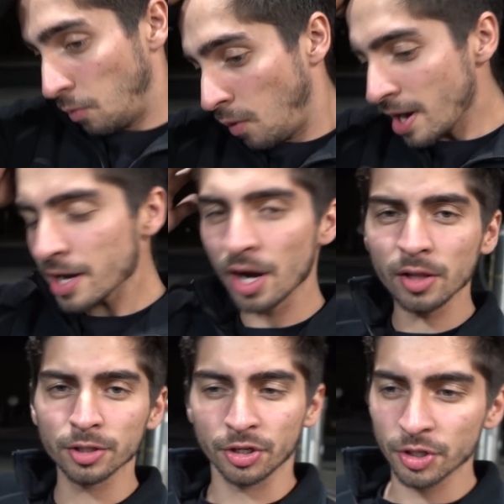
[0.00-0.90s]
What
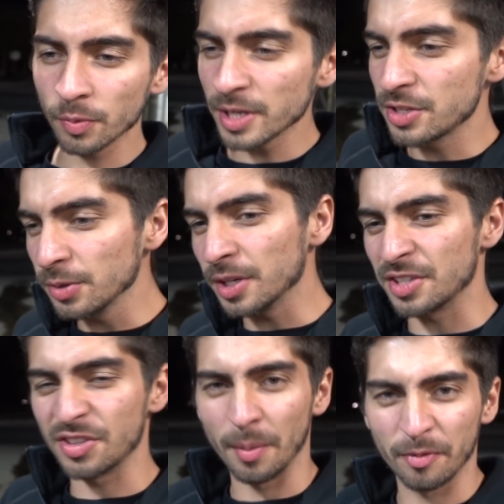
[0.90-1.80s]
color should we do
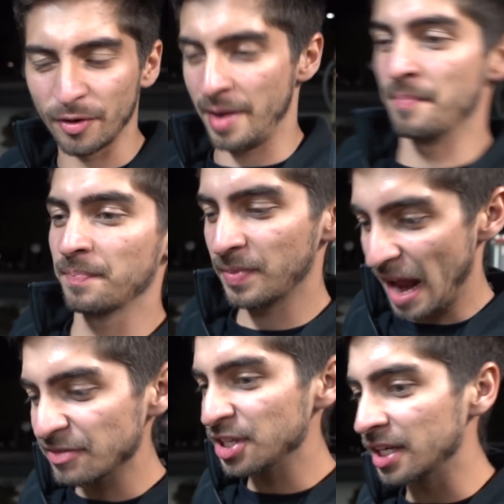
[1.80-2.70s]
this subframe?
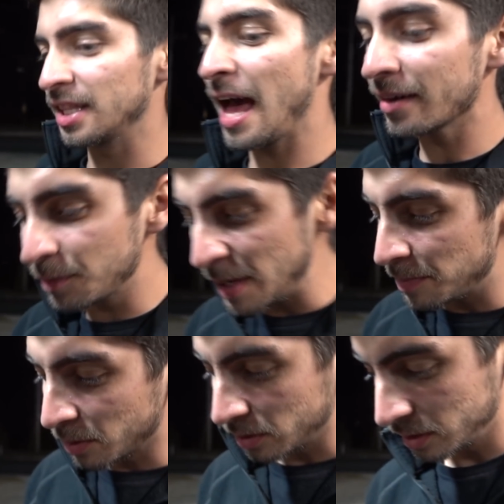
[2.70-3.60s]
I've seen a lot of
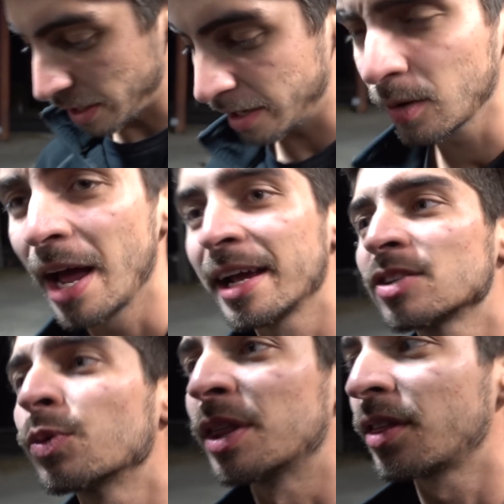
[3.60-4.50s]
people, like, I
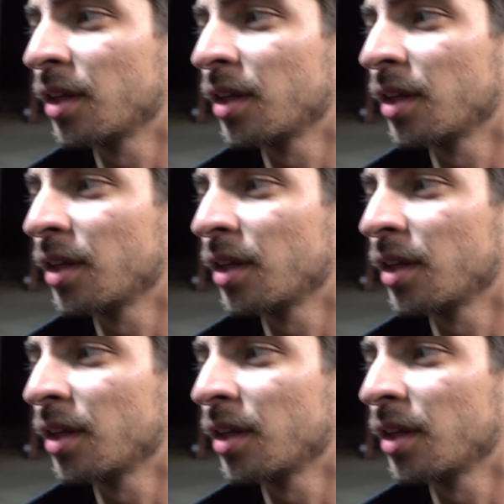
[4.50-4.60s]
guess with